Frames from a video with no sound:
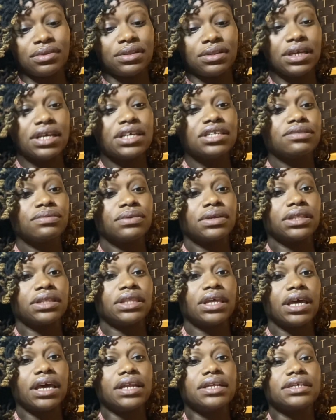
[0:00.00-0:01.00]
That's what
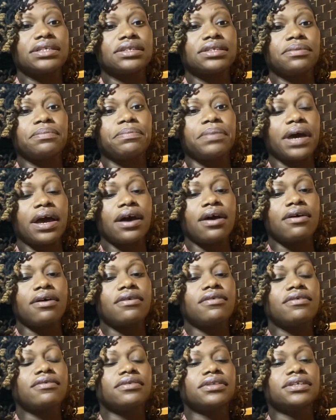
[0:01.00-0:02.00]
that is
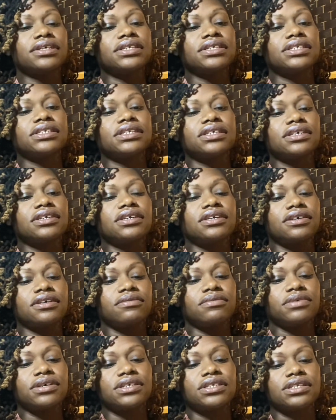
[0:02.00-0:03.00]
about. Let's see
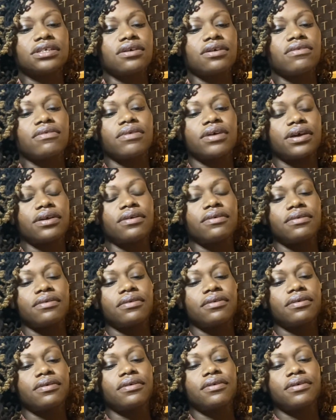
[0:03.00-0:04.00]
what's going
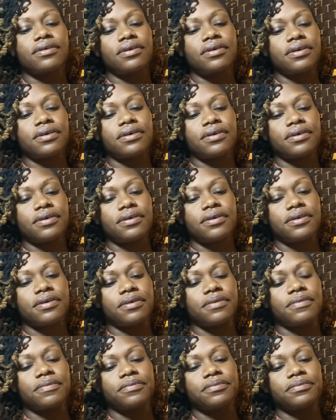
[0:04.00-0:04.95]
on.